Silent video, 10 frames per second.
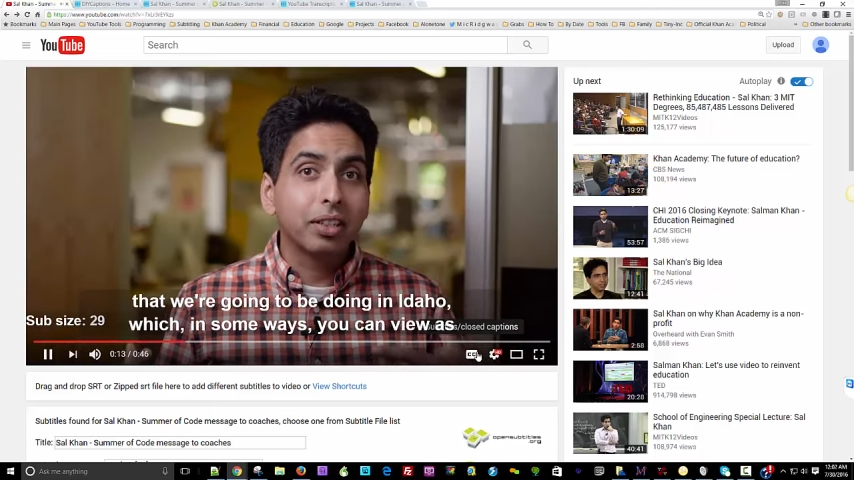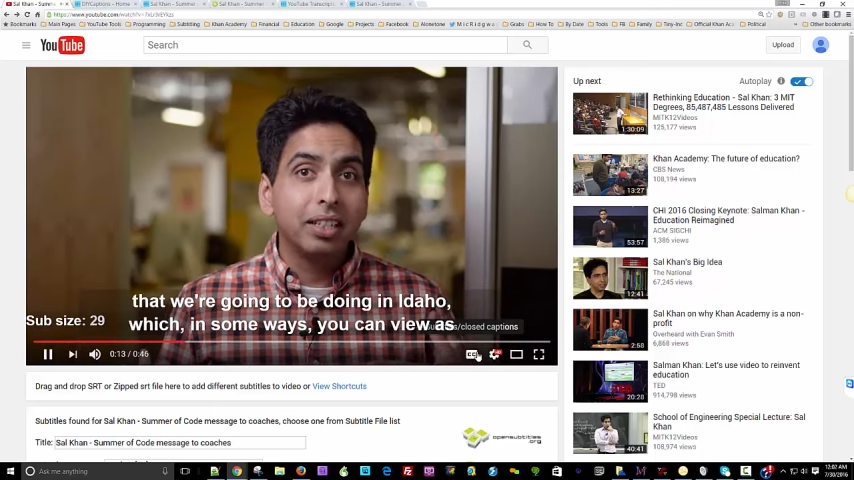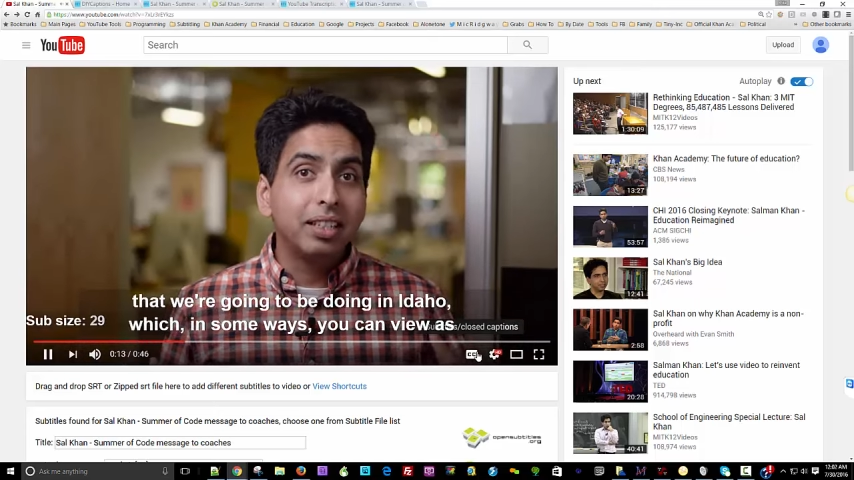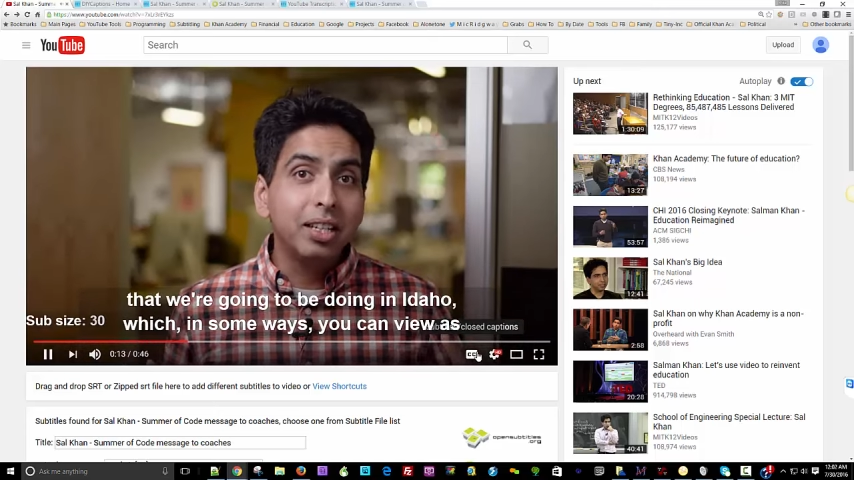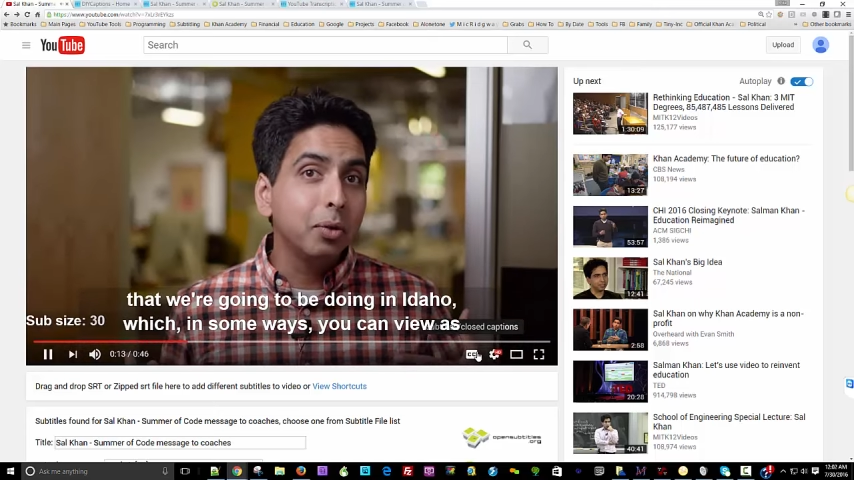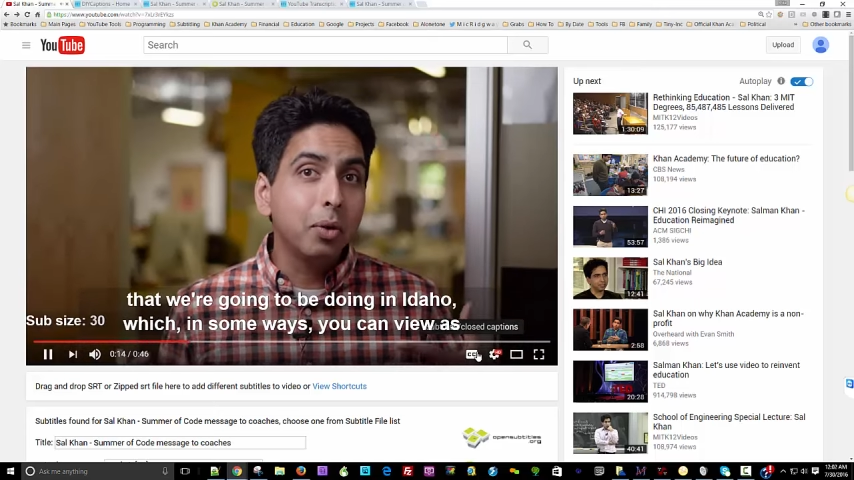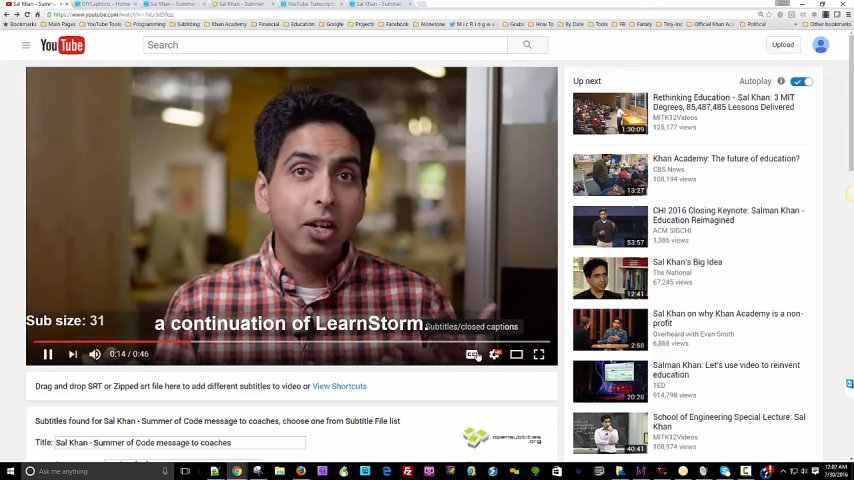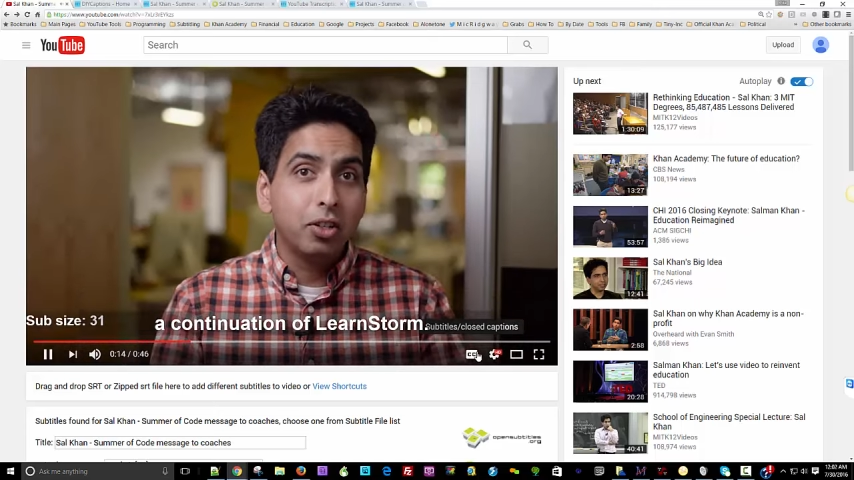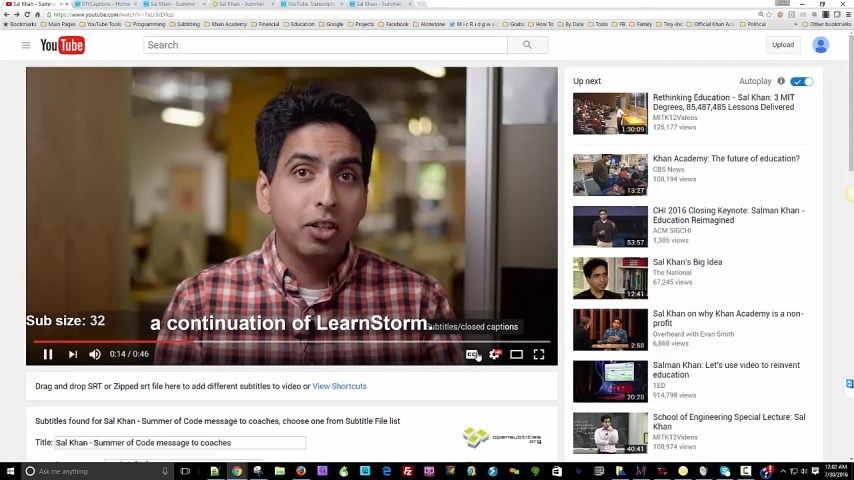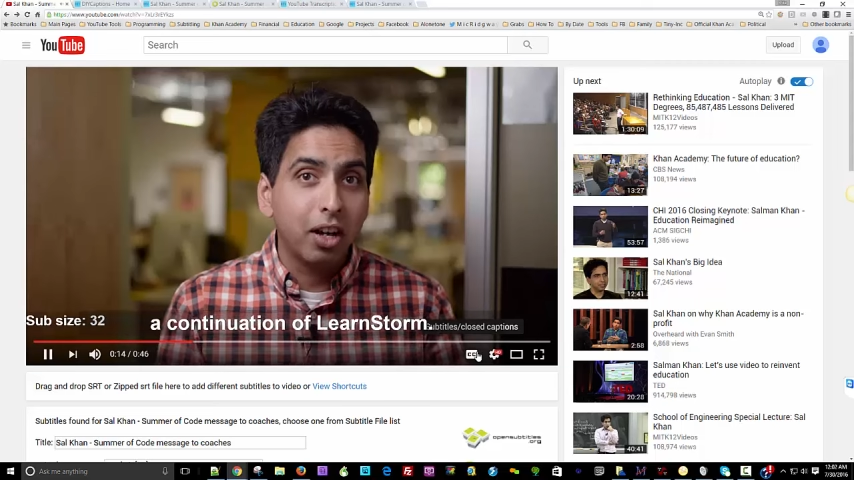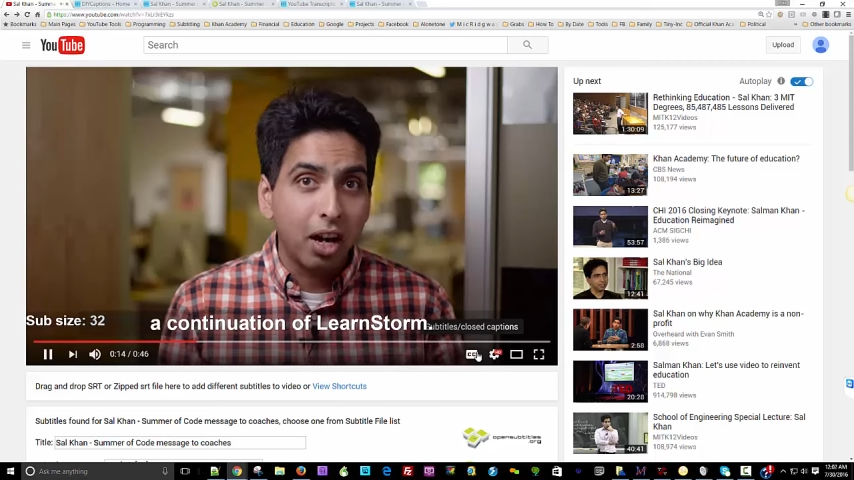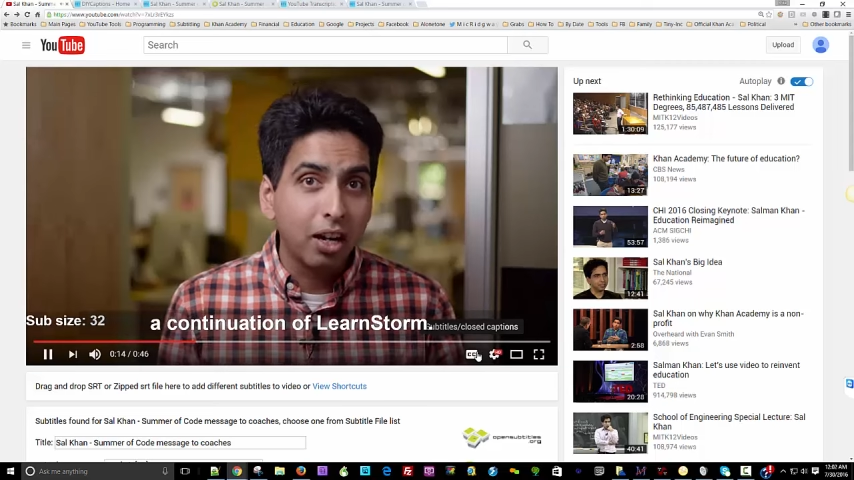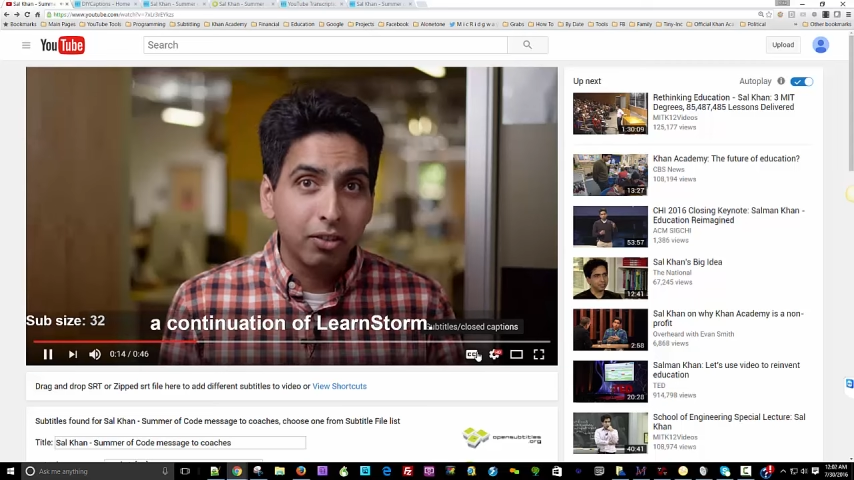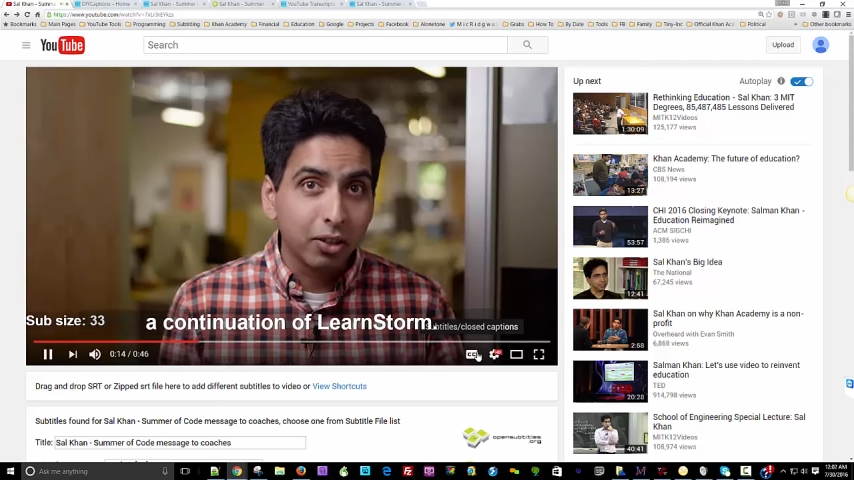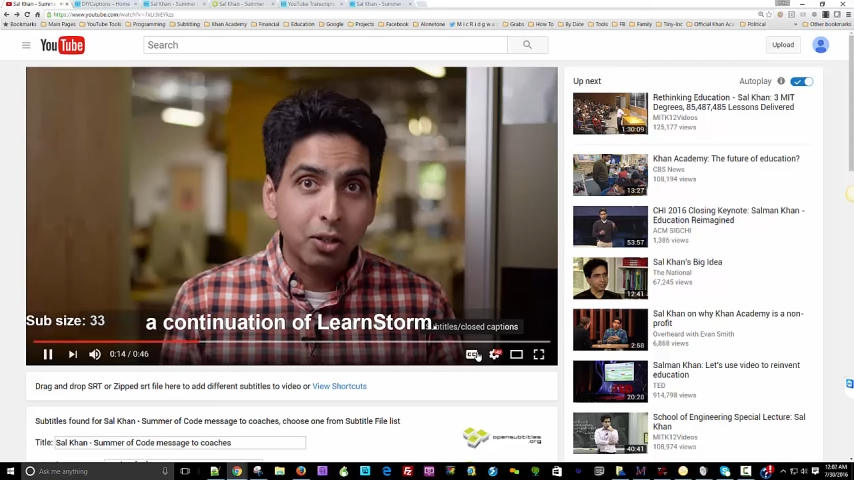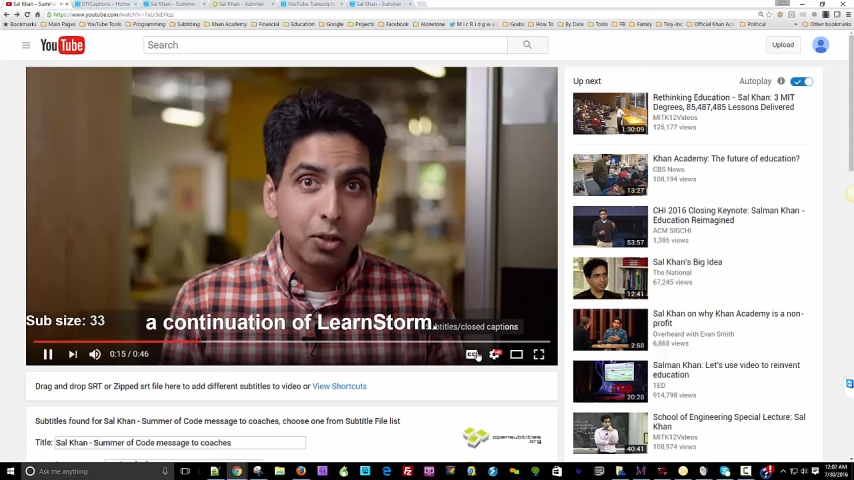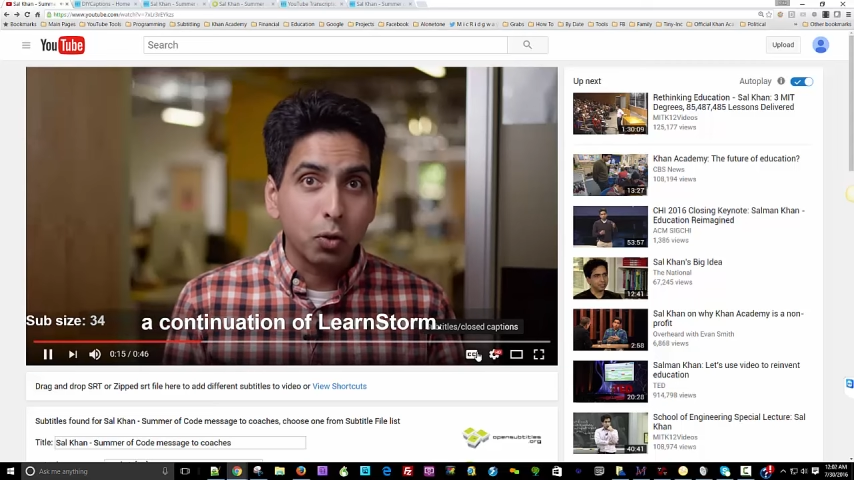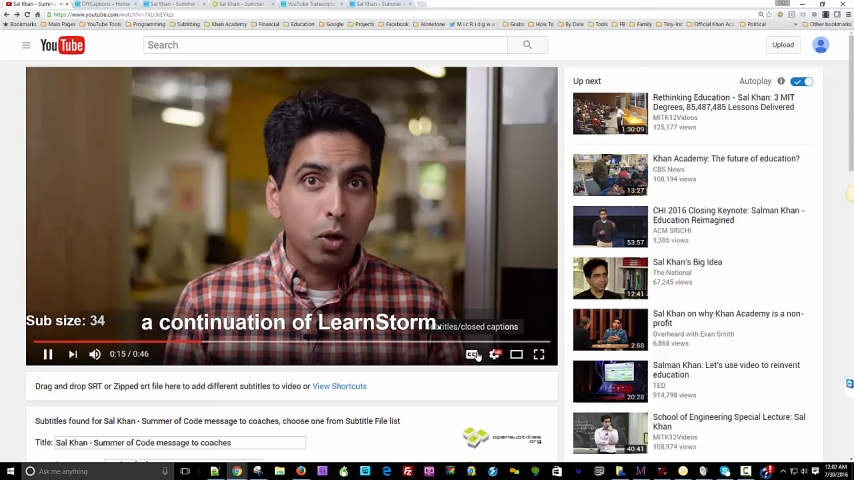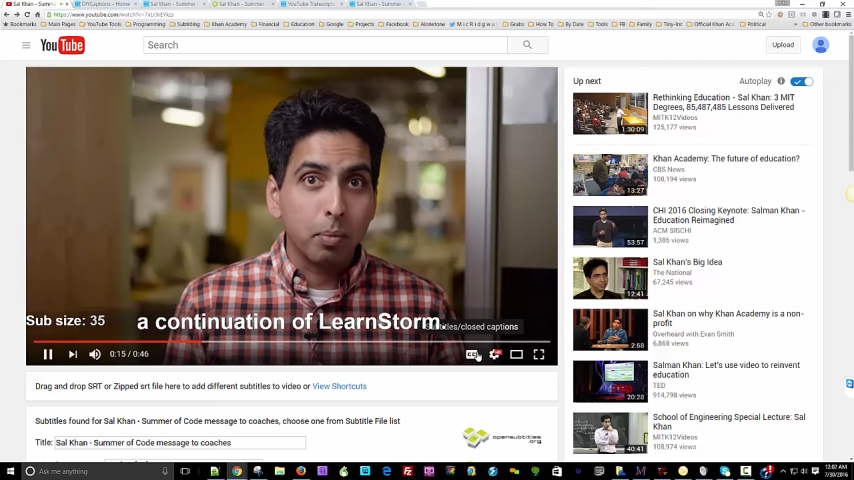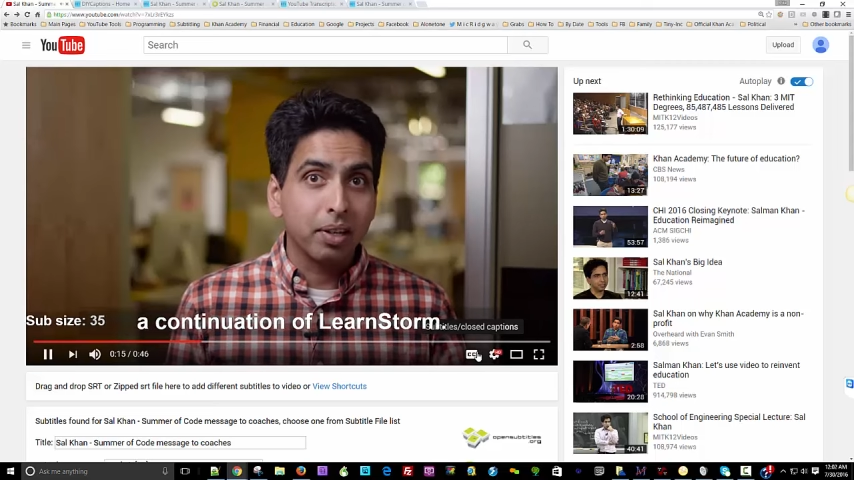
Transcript: continuation of LearnStorm.